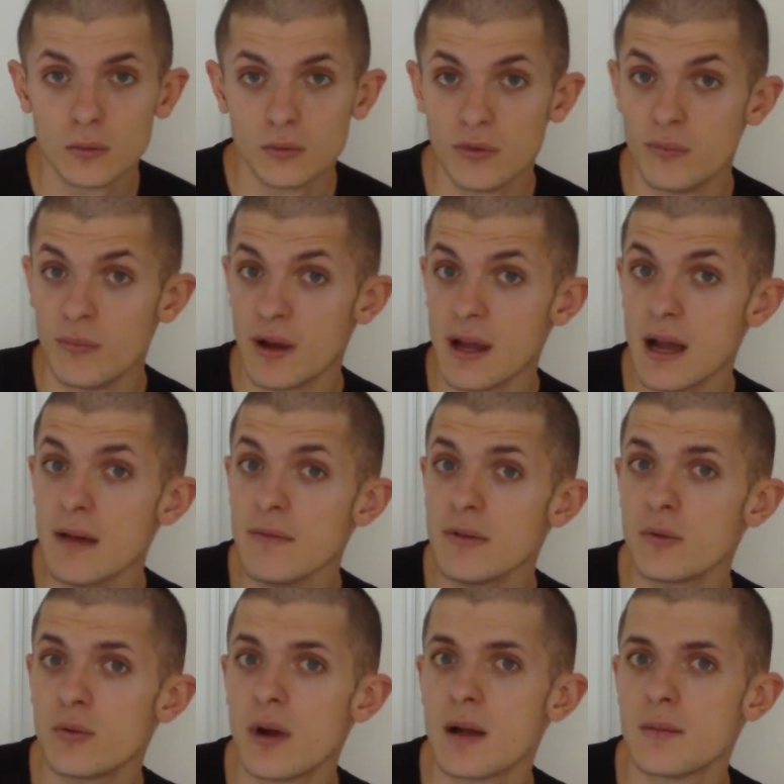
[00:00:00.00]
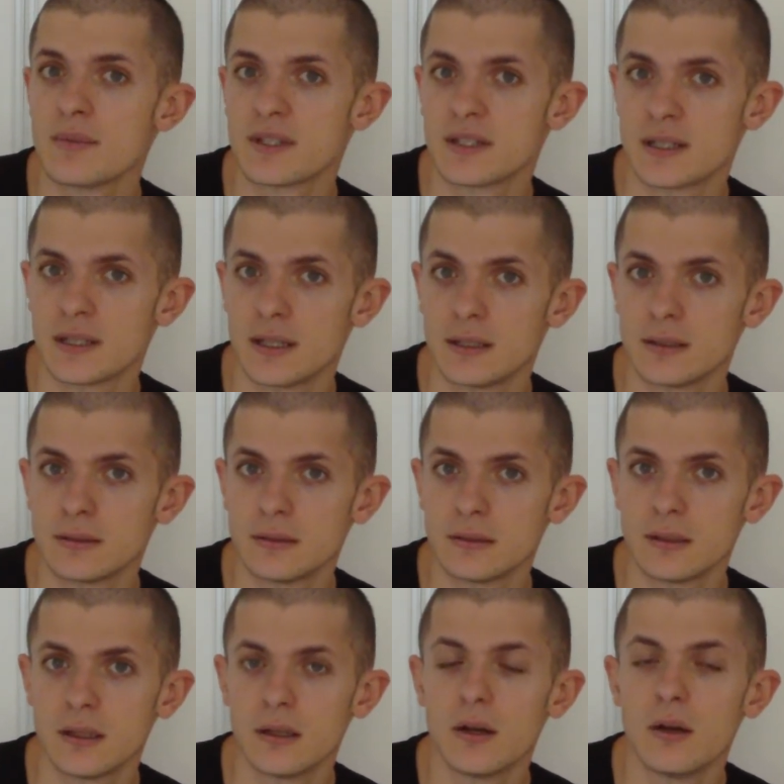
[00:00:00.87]
With my other website,
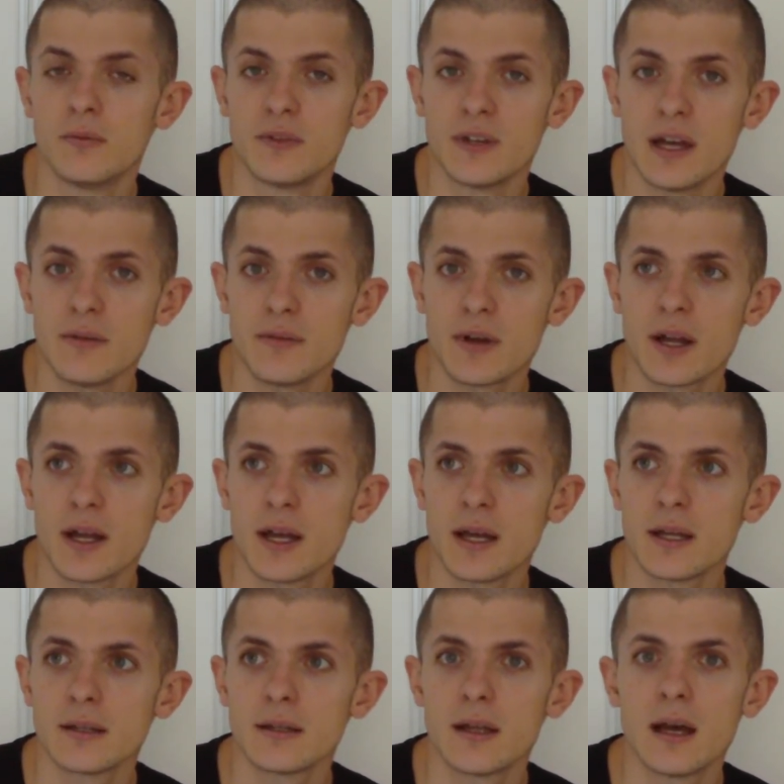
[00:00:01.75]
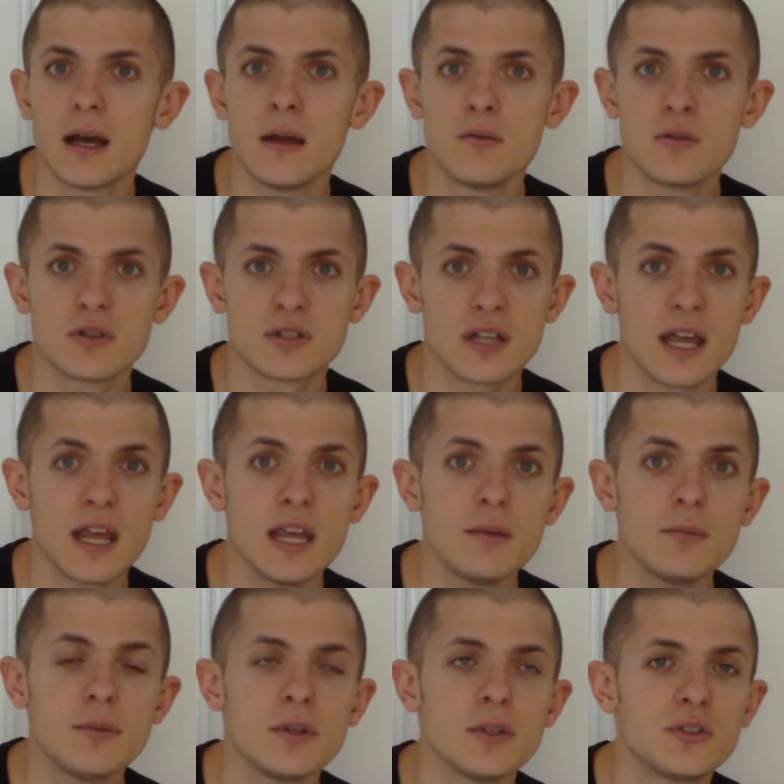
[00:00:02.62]
on the other hand, I was
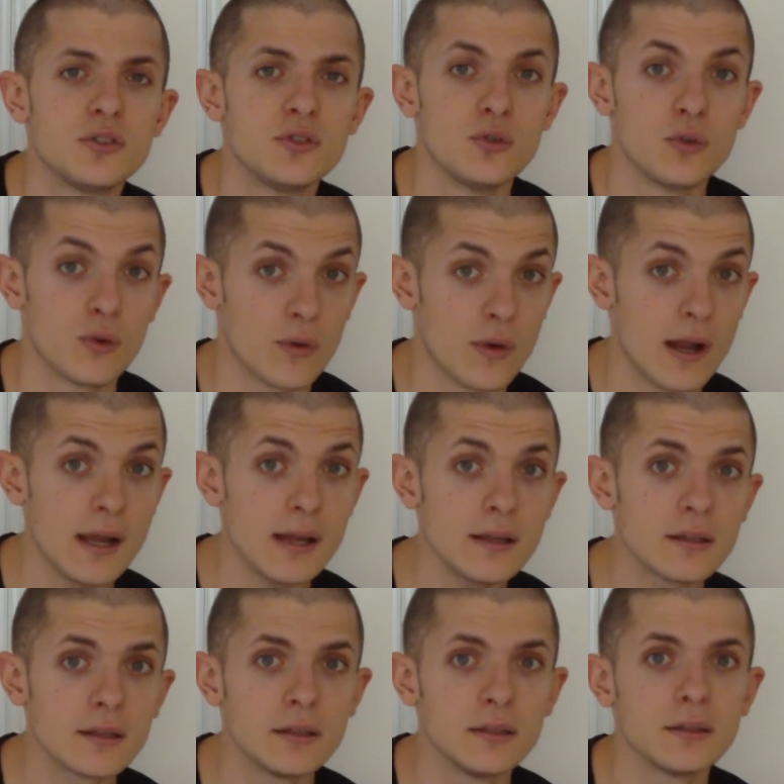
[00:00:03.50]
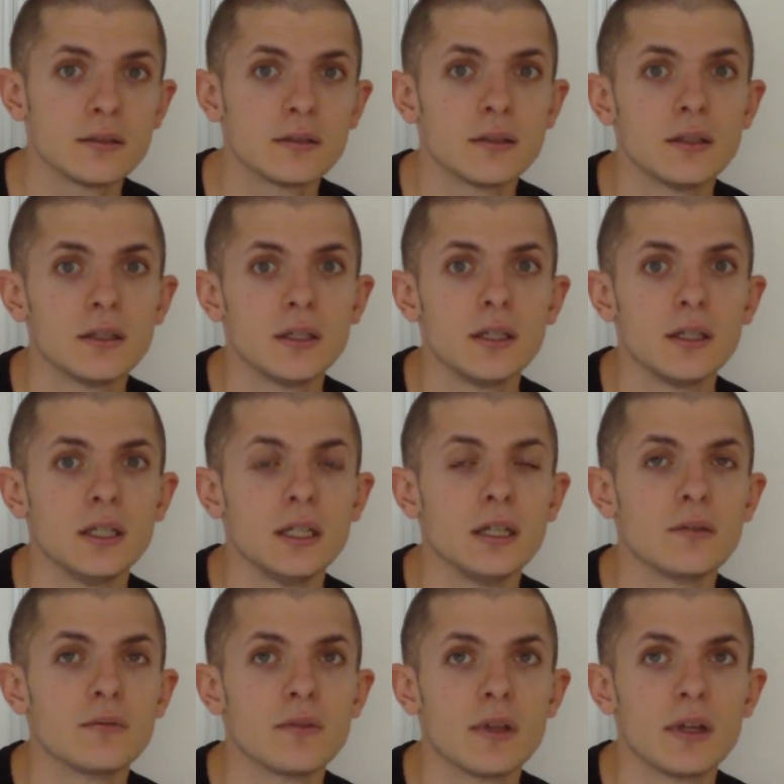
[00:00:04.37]
able to rank it
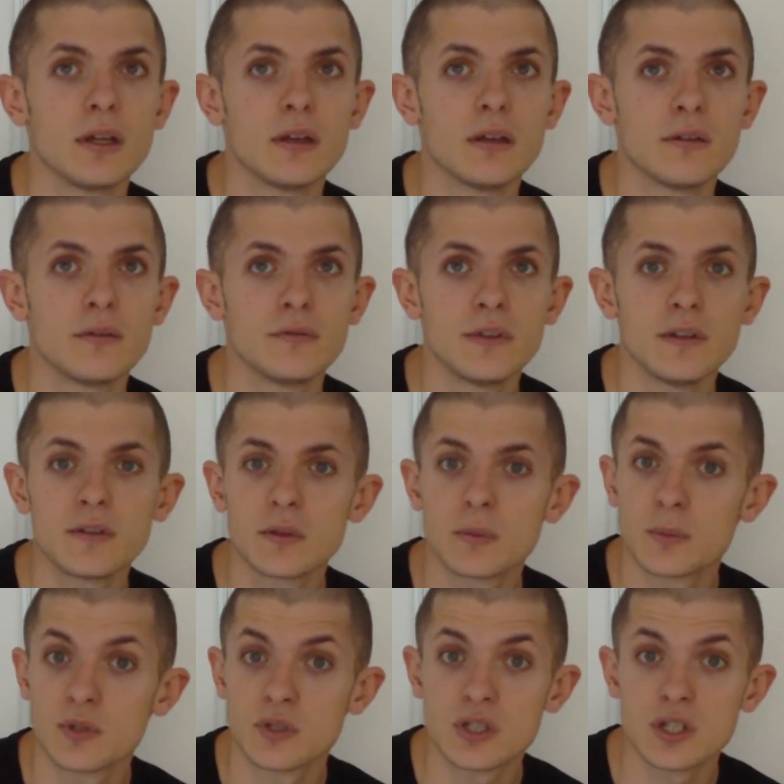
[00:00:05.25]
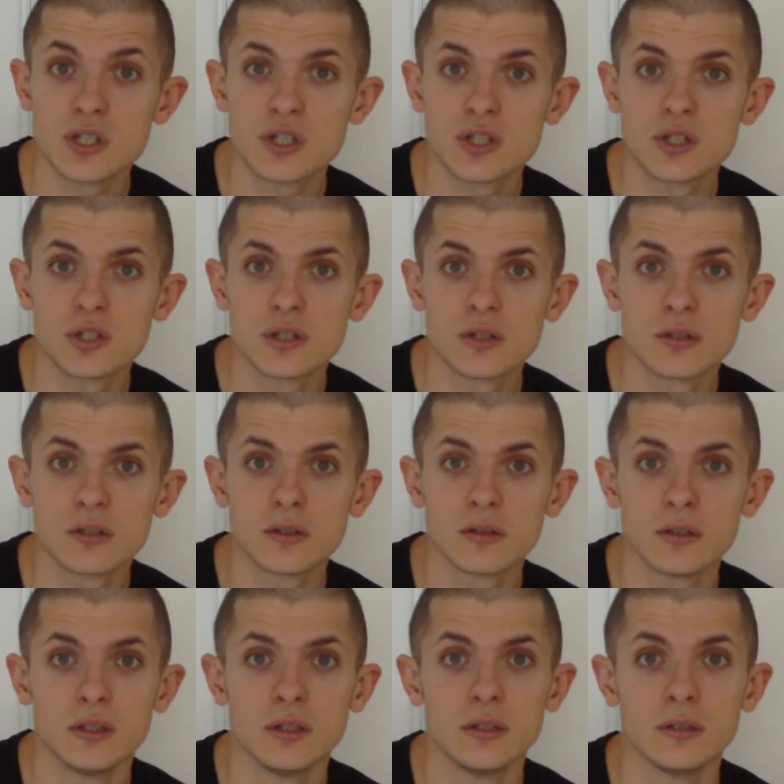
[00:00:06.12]
in the 5th
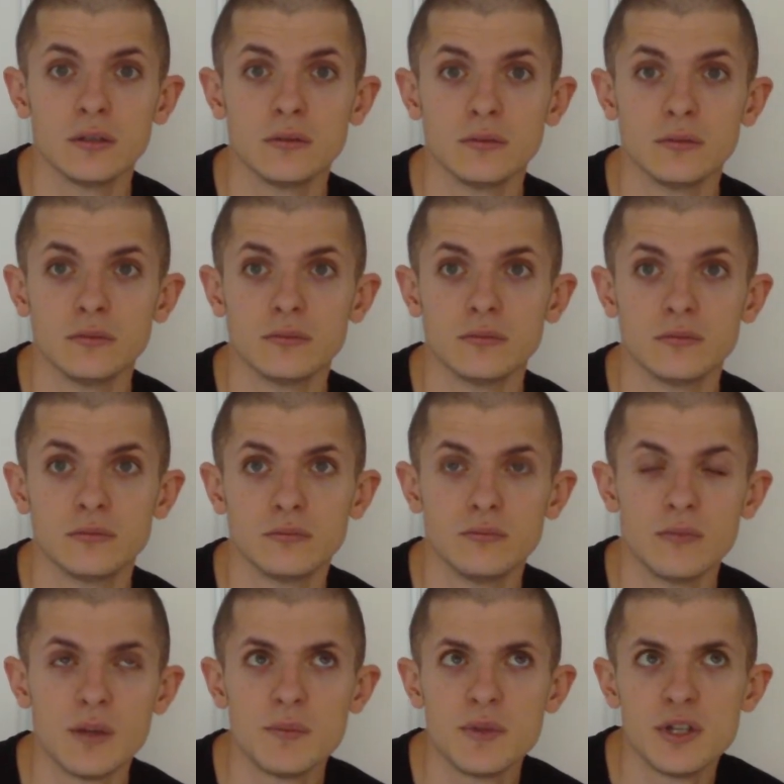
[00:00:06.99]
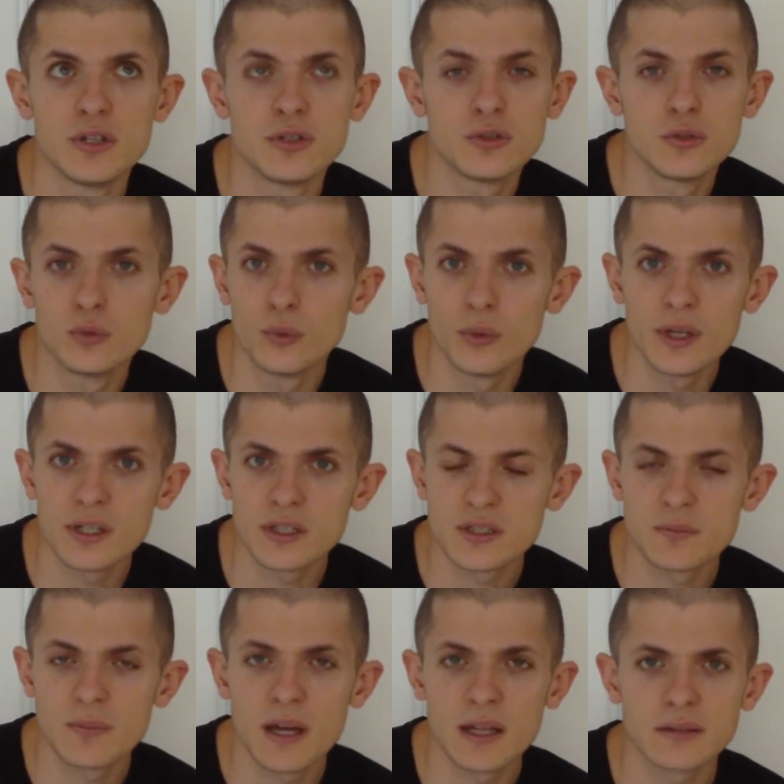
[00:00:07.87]
position in maybe 2
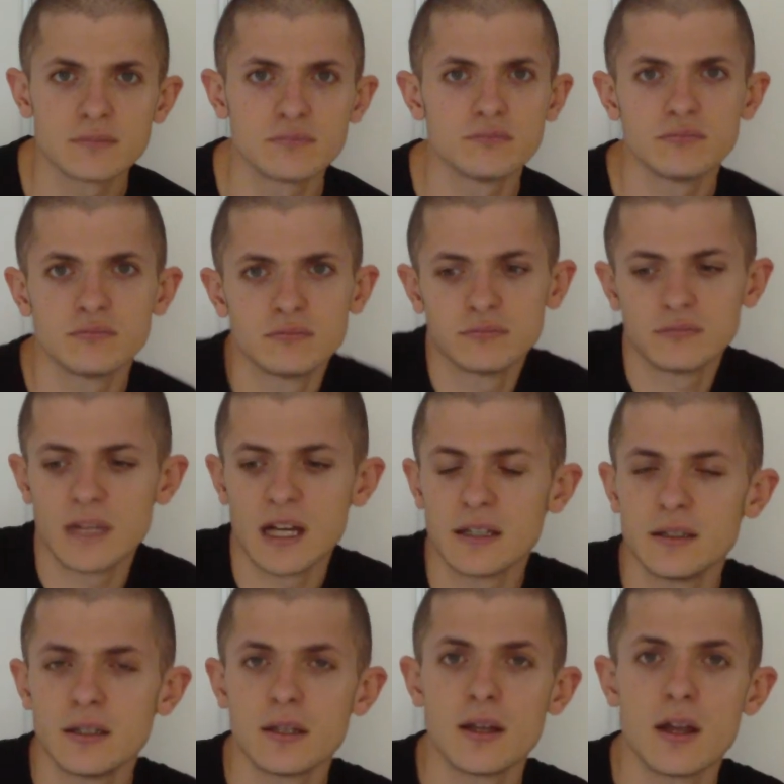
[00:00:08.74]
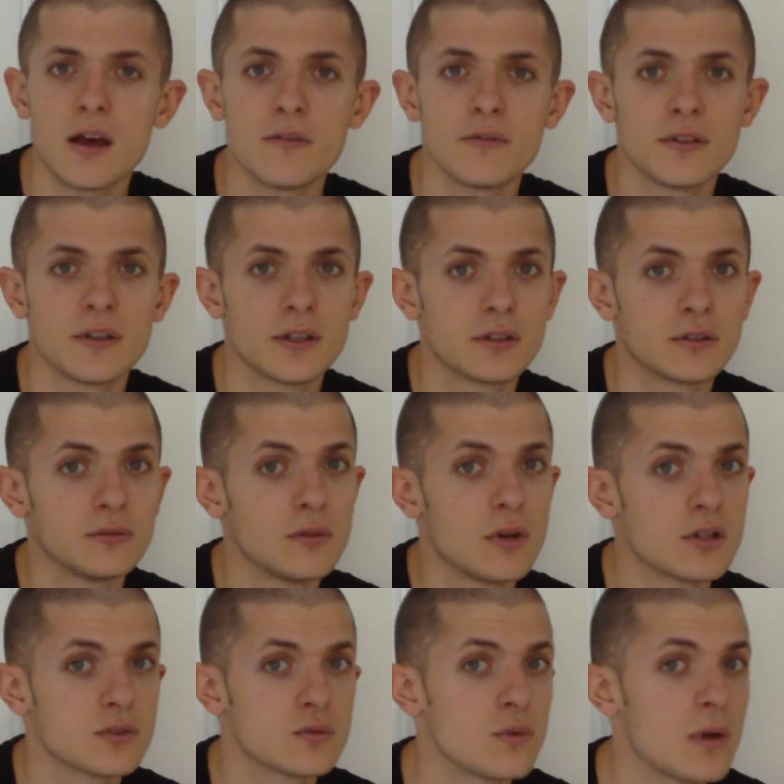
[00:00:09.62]
weeks, but I did nothing. It
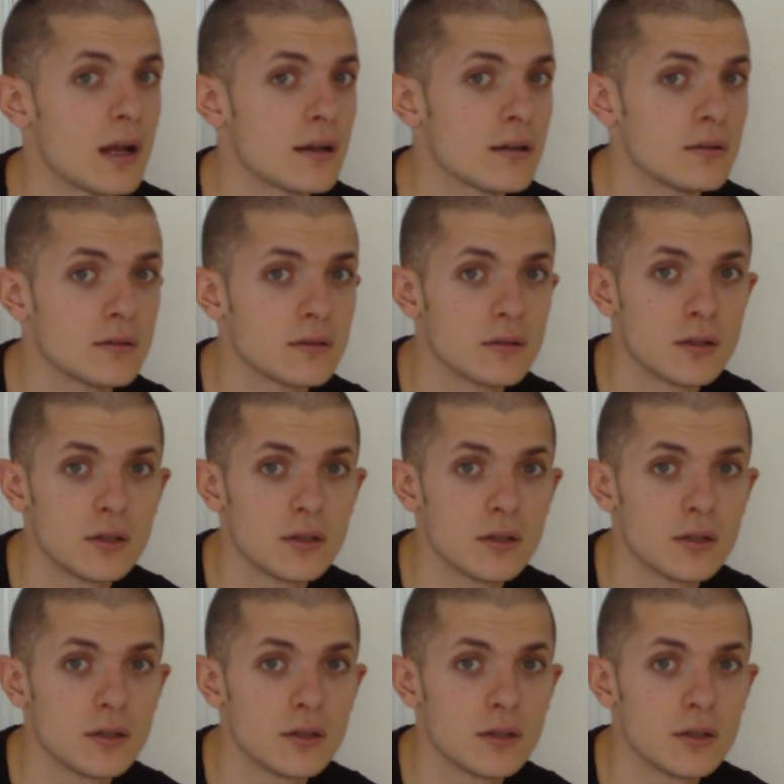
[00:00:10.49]
was one